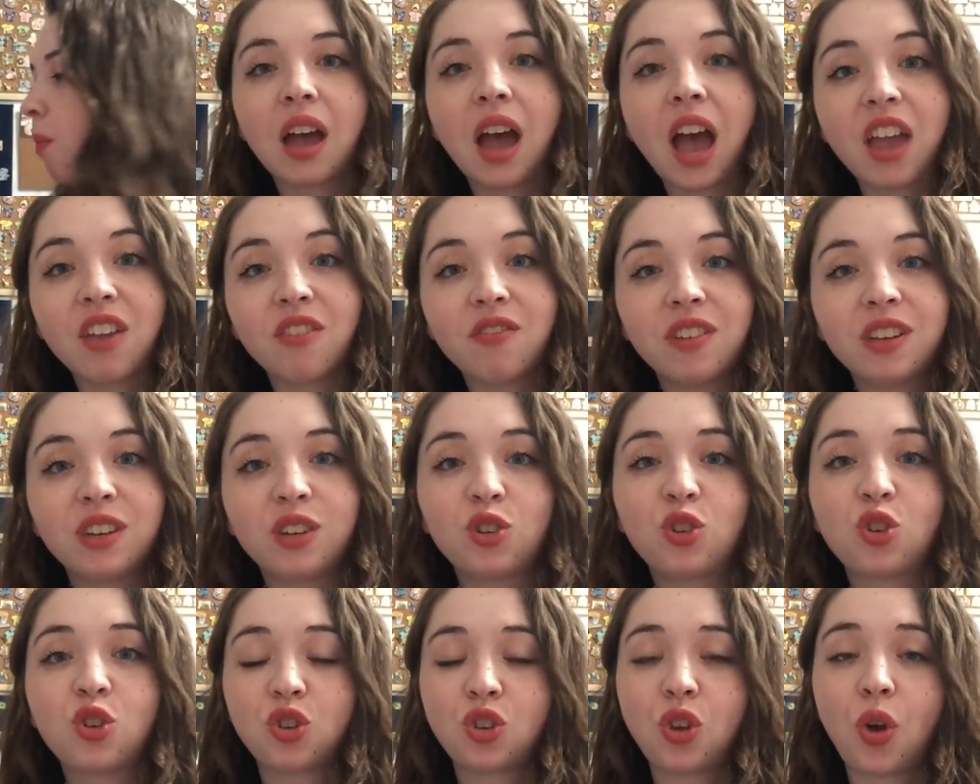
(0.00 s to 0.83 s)
I
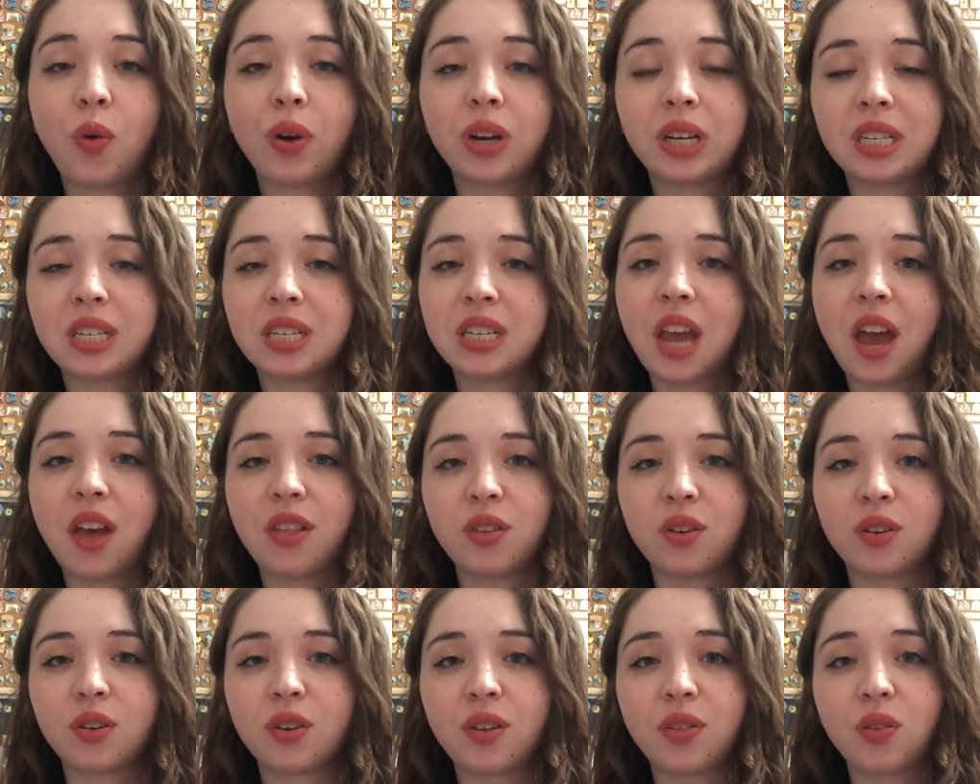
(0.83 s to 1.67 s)
finished sewing
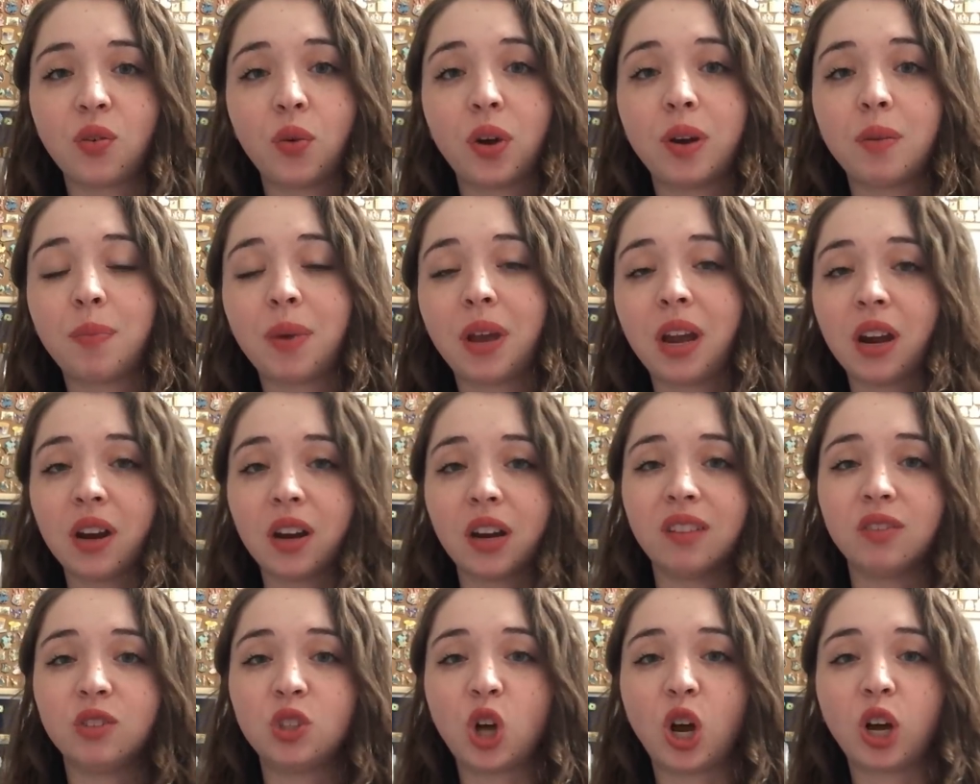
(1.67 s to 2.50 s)
together the one pair
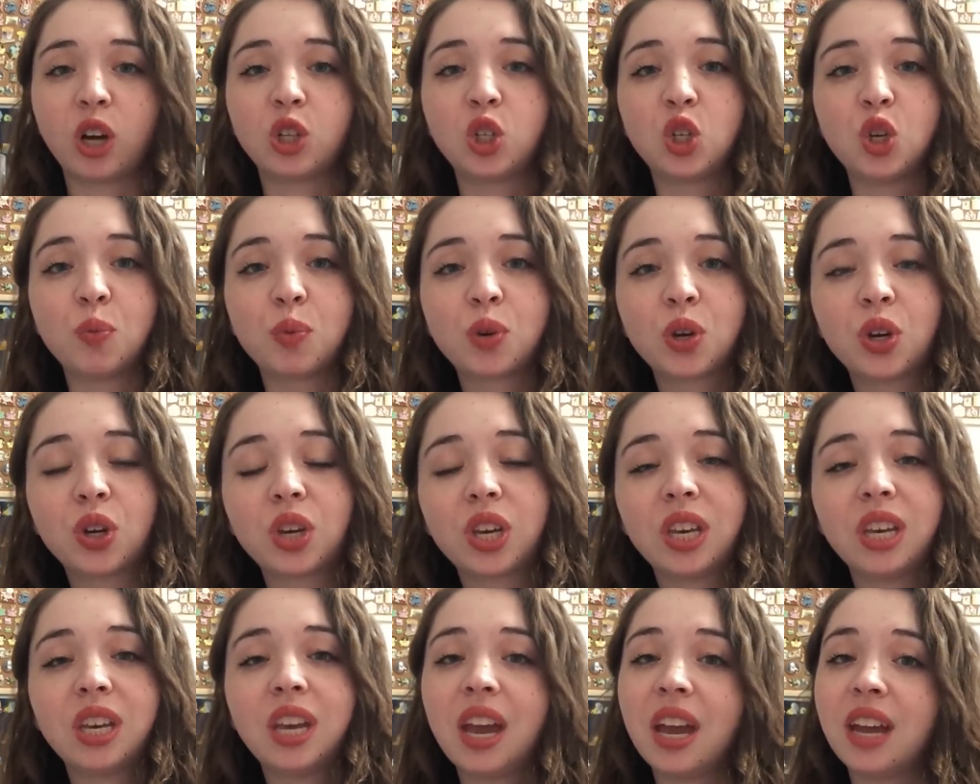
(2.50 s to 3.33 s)
of chocolate chip
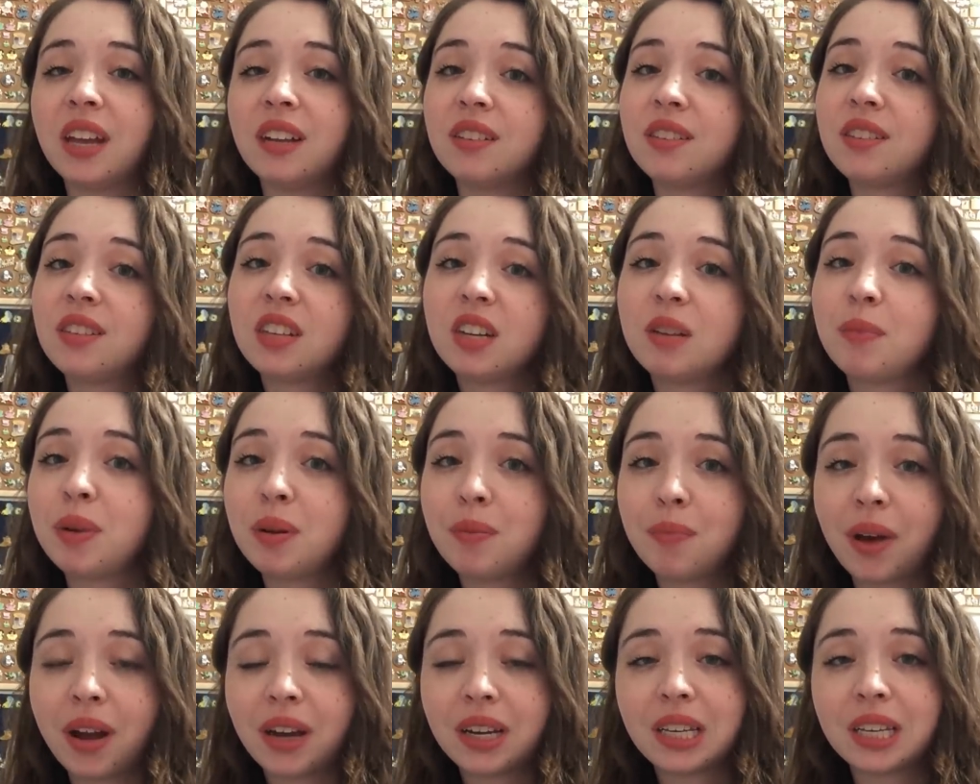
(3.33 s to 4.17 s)
cookie and cinnamon
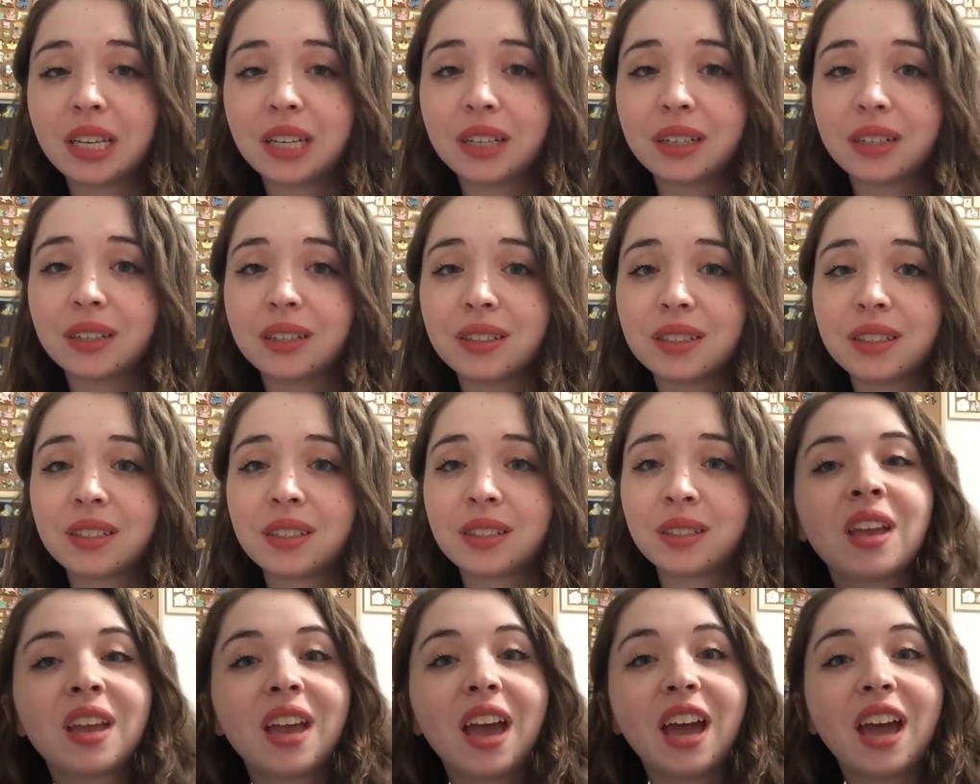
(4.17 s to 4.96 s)
bun ears.